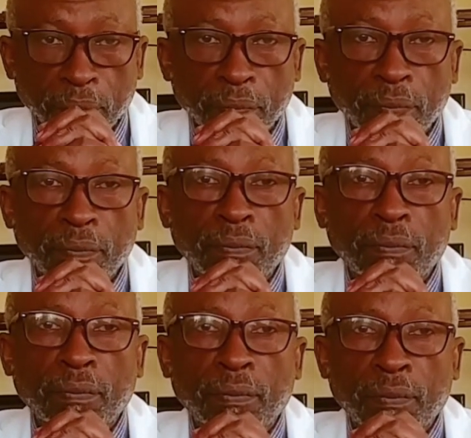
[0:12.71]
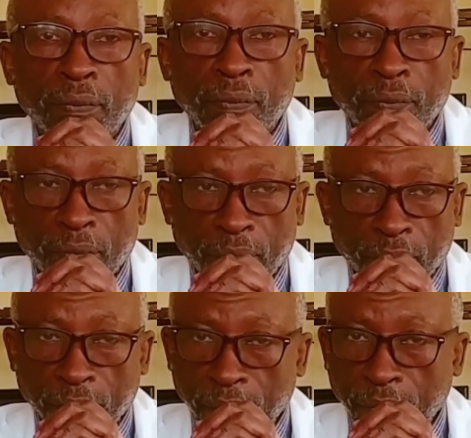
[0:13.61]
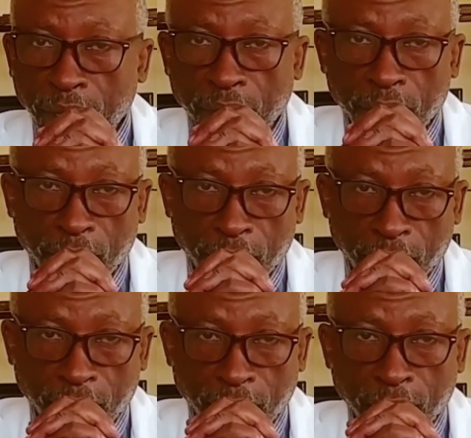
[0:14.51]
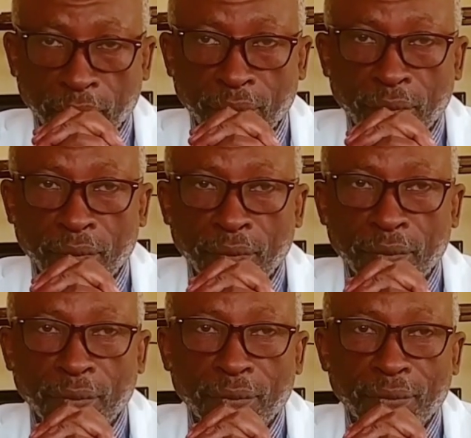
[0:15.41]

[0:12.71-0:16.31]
And here we go. Dr. Mulenga, how are you doing today?